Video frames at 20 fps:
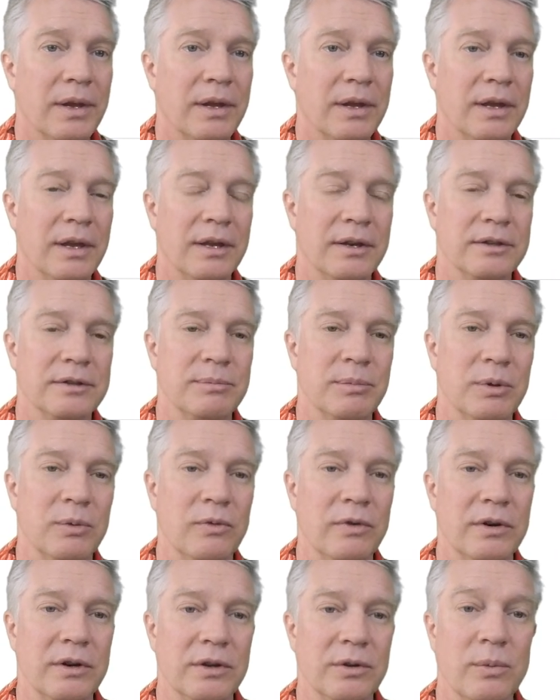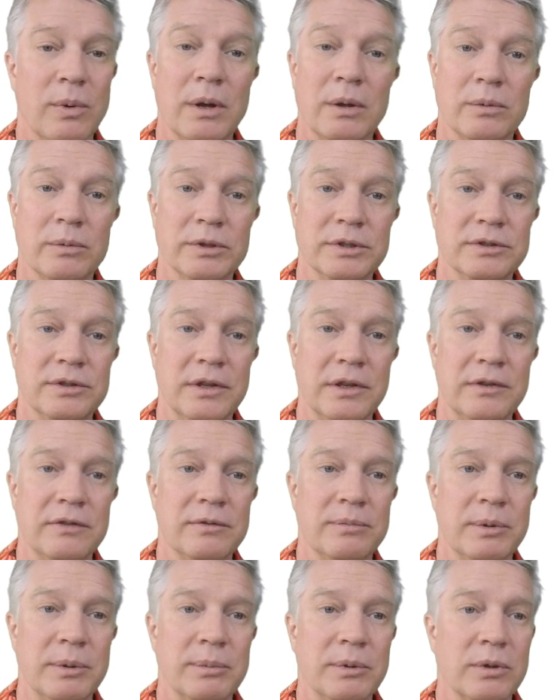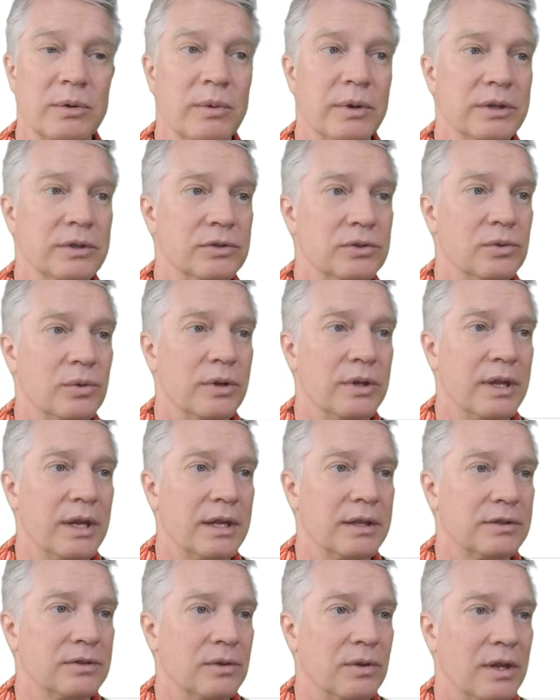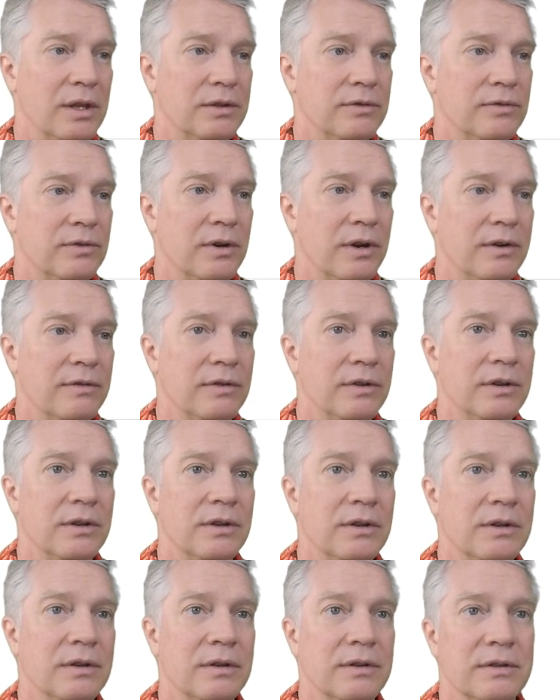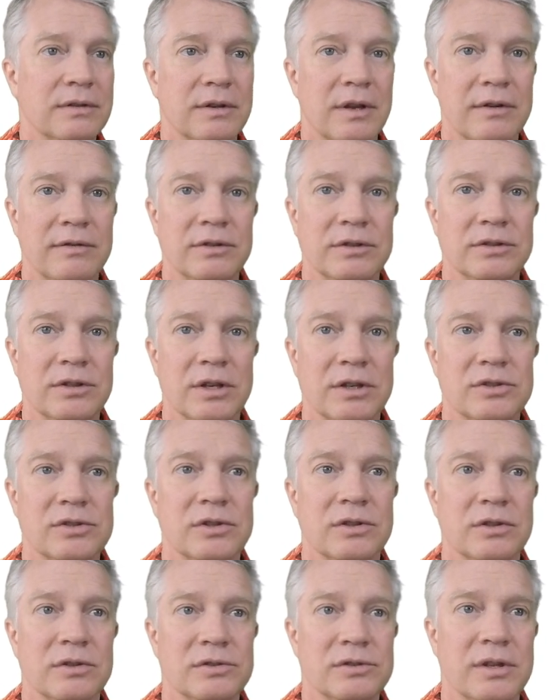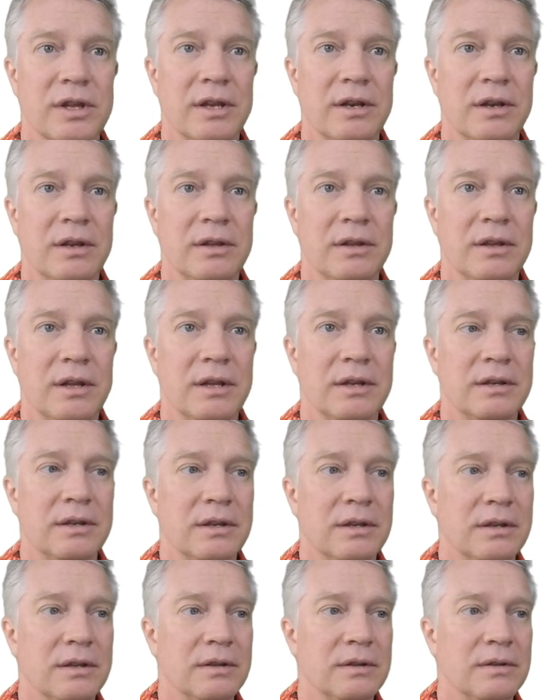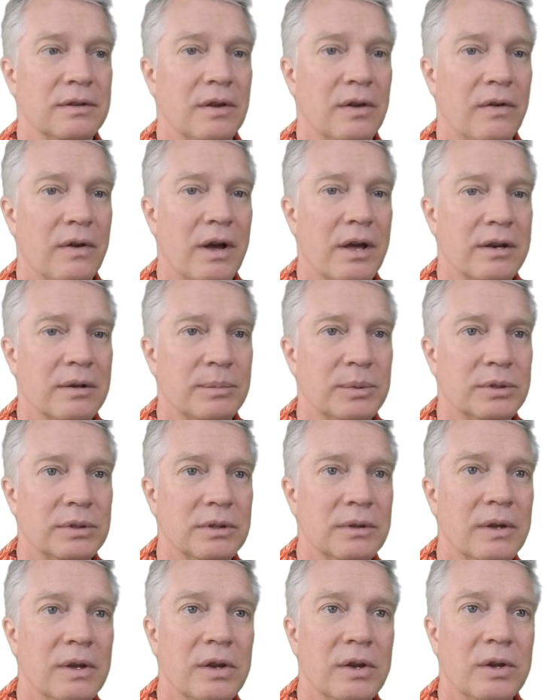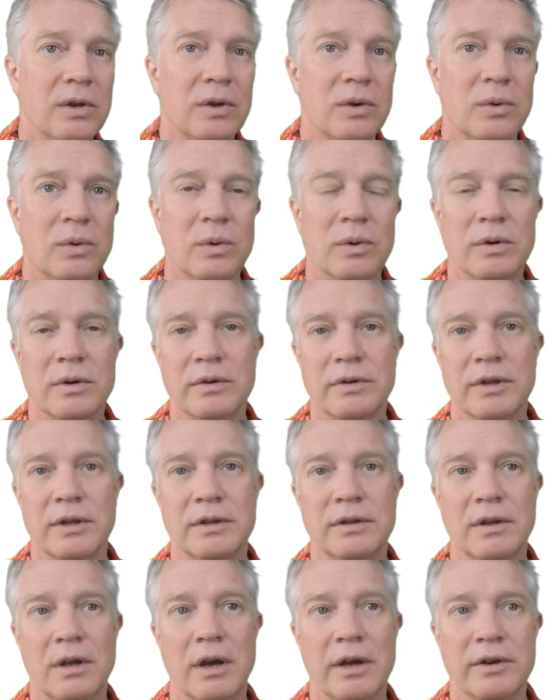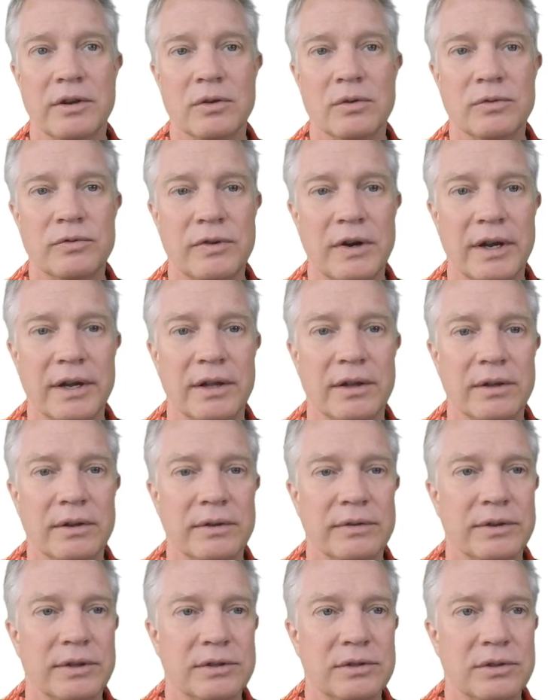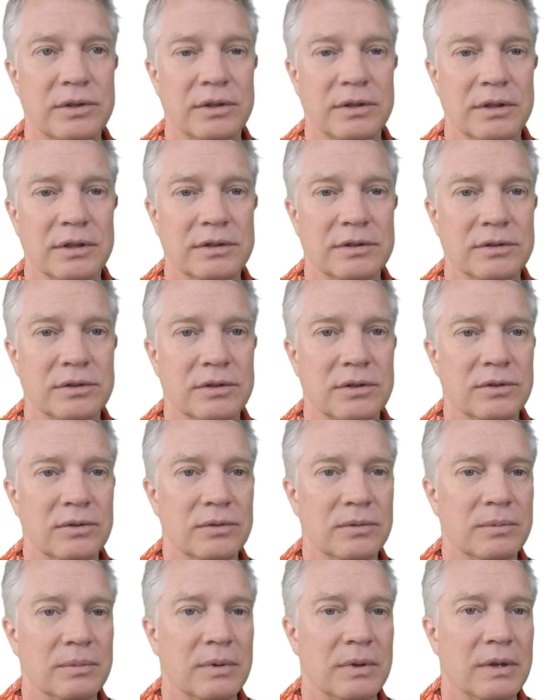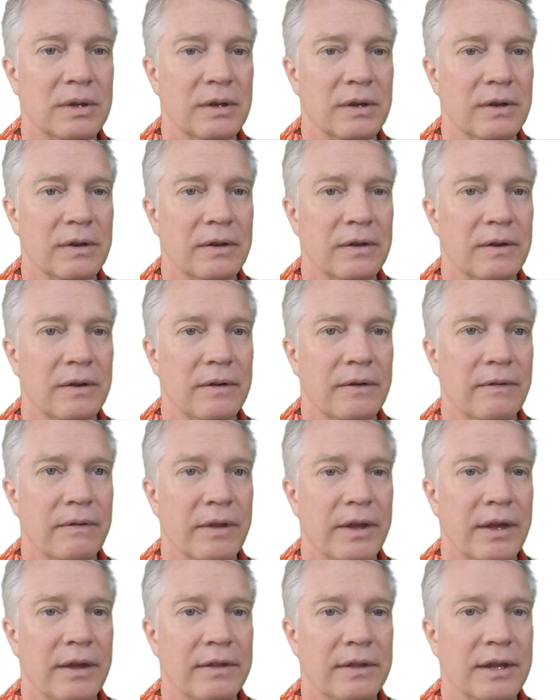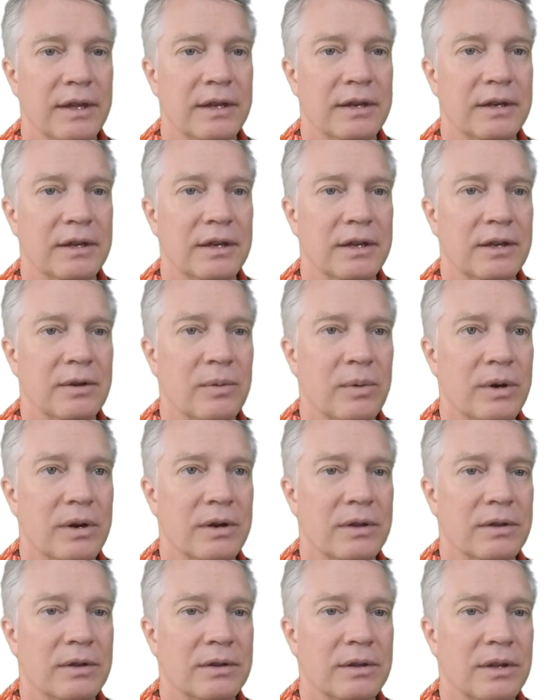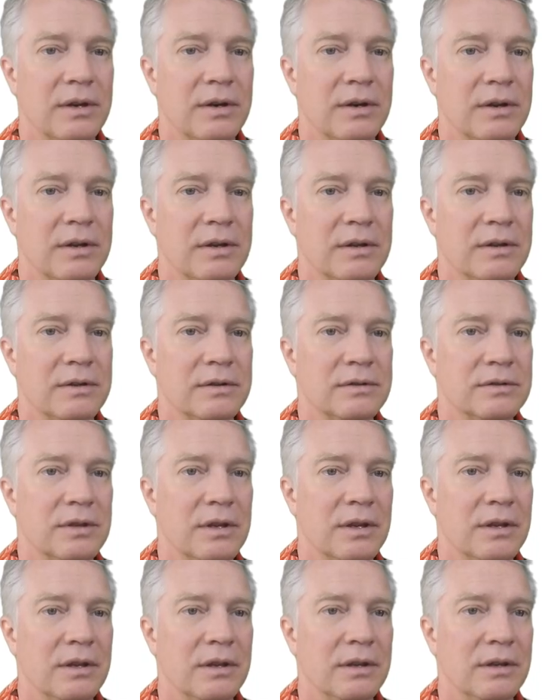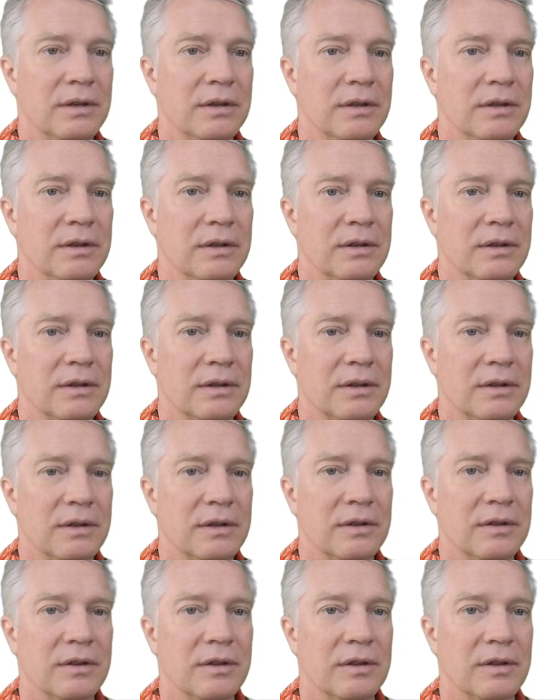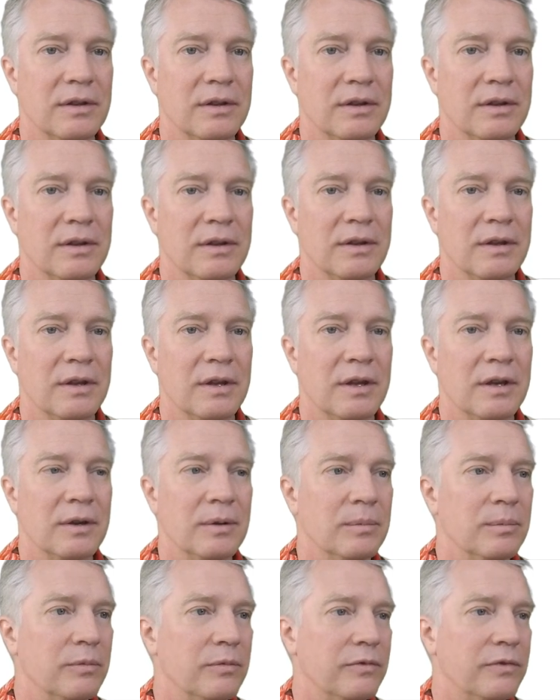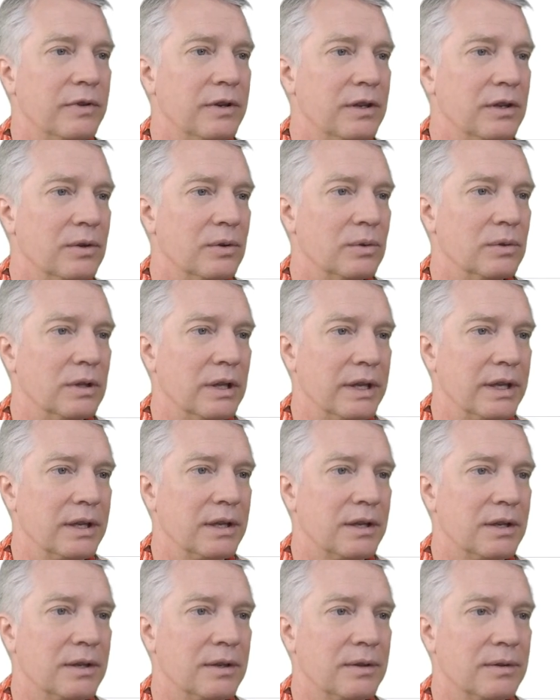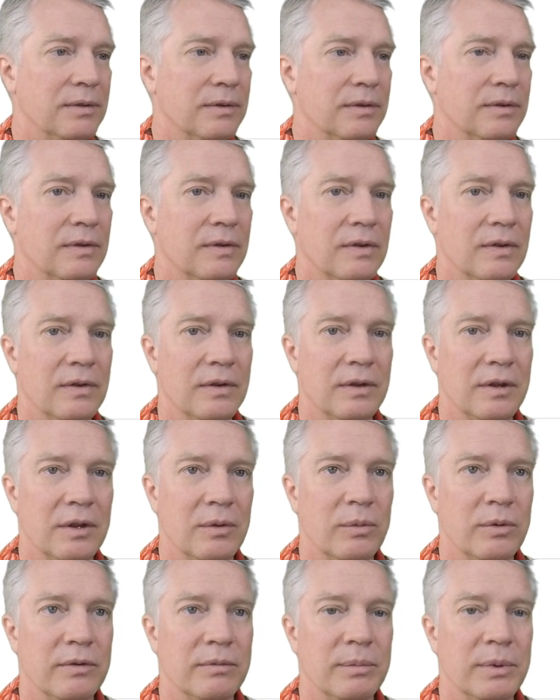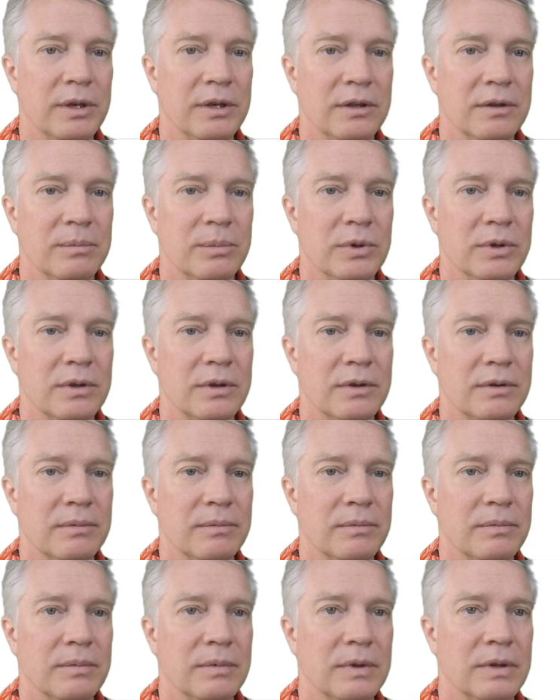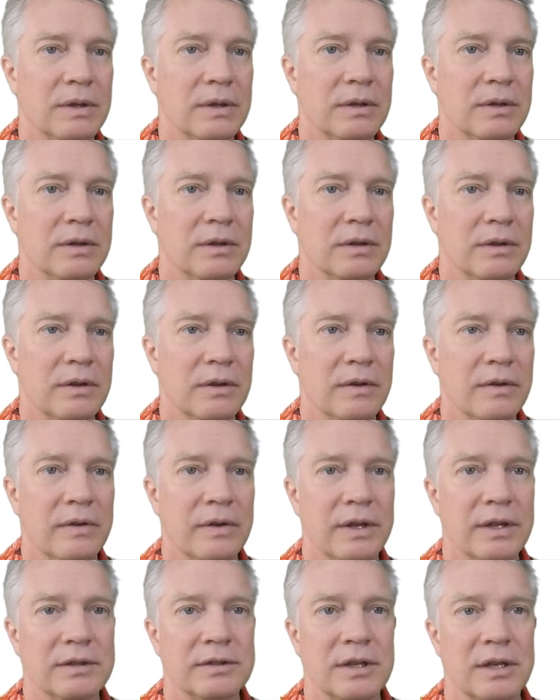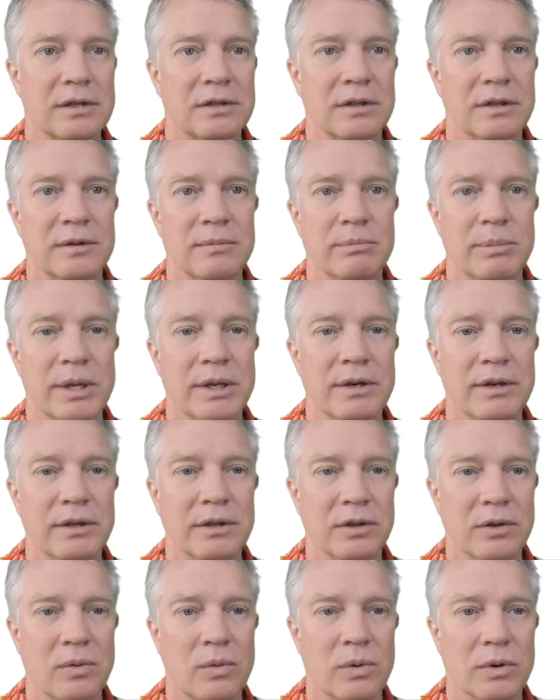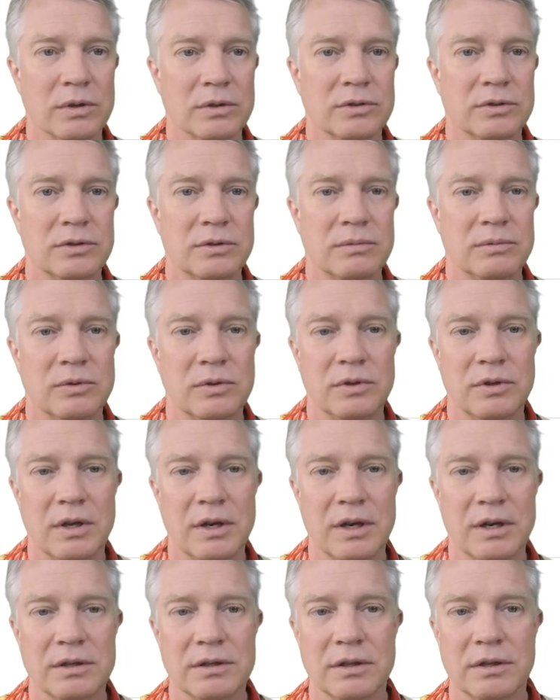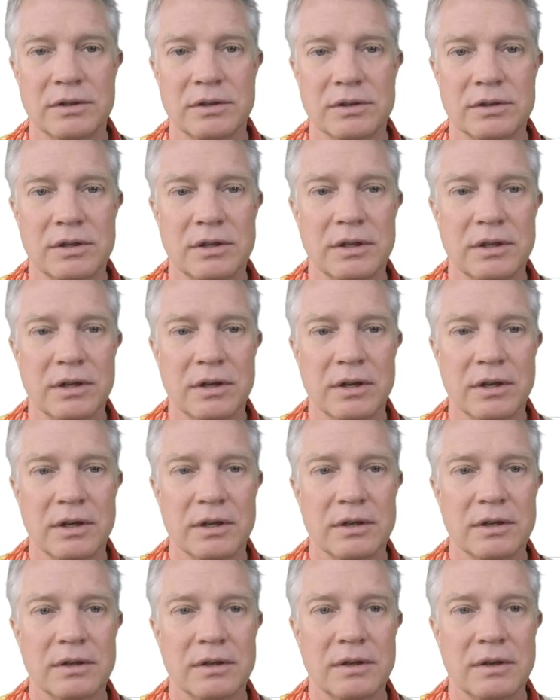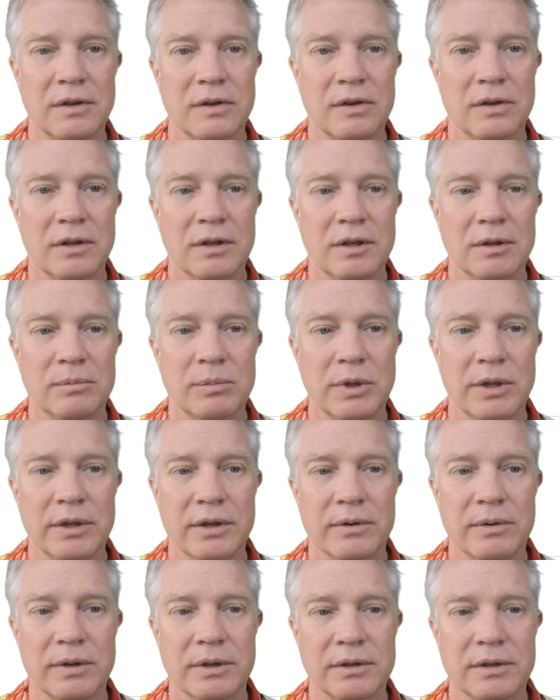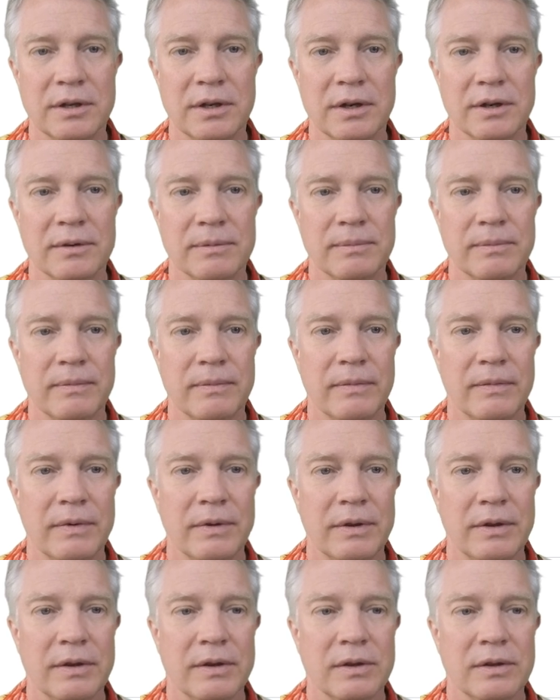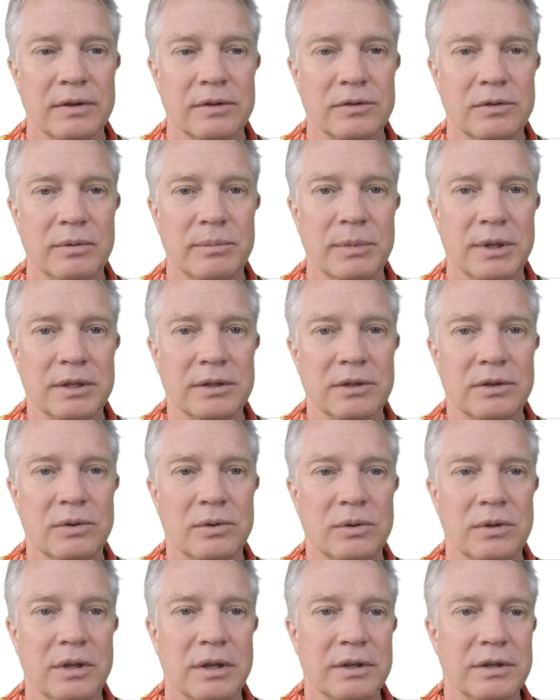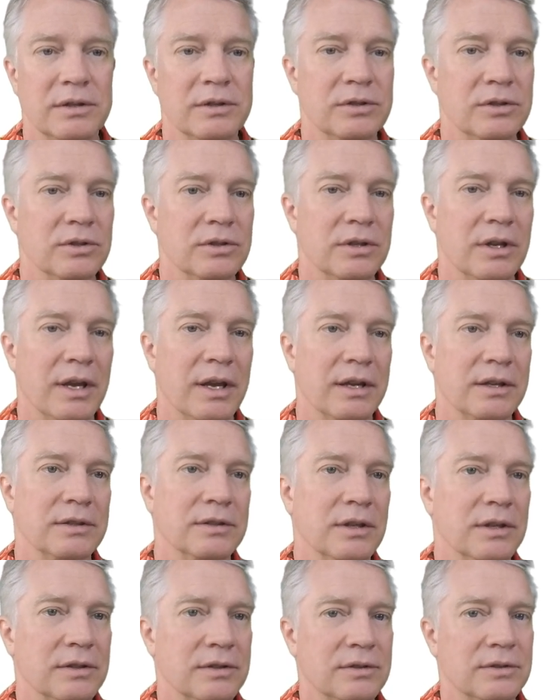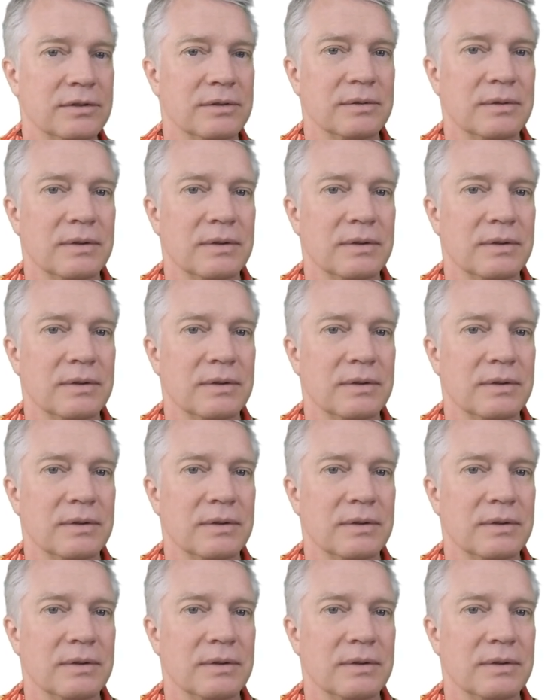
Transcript: and it's been very well received. People quite enjoy that. So that's for every section. There's that audible or that audio file that you can listen to. And then anywhere that is a video link that would have been in the book, it's actually embedded in the course, so you can actually just click on it and play it right there. So it makes it a whole lot easier to access.